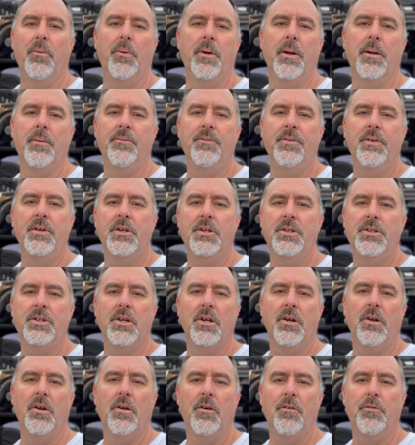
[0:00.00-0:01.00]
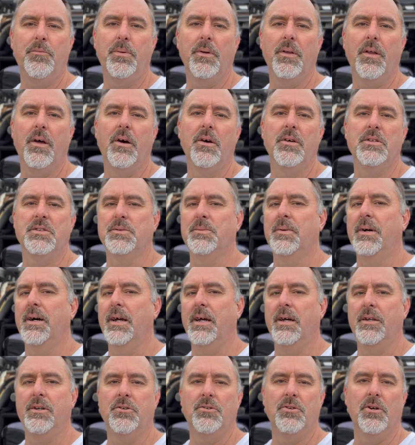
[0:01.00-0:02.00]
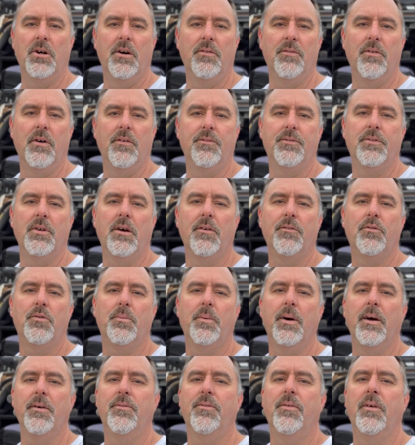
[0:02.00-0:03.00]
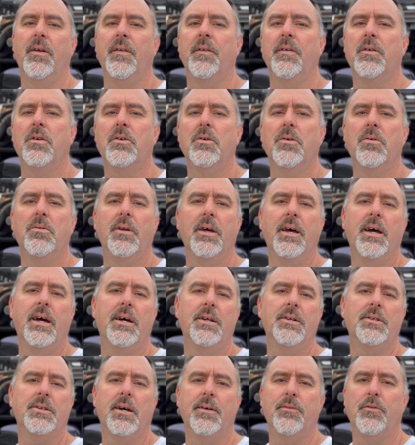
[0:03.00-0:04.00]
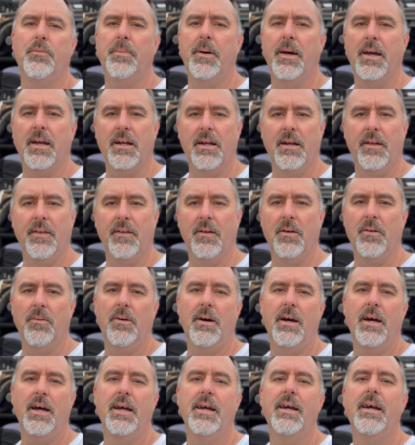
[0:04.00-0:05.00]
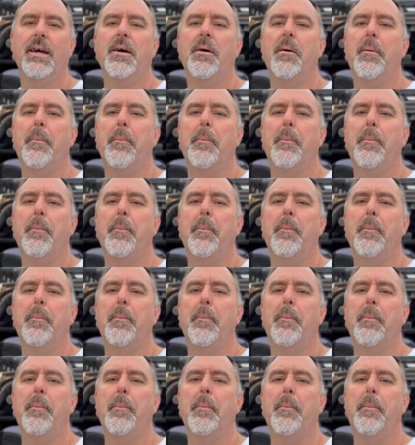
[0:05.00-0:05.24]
When I'm finished, turn it off, put the hose away, and drive off. Don't have to wait for anything to cool down. Don't have to pack anything away.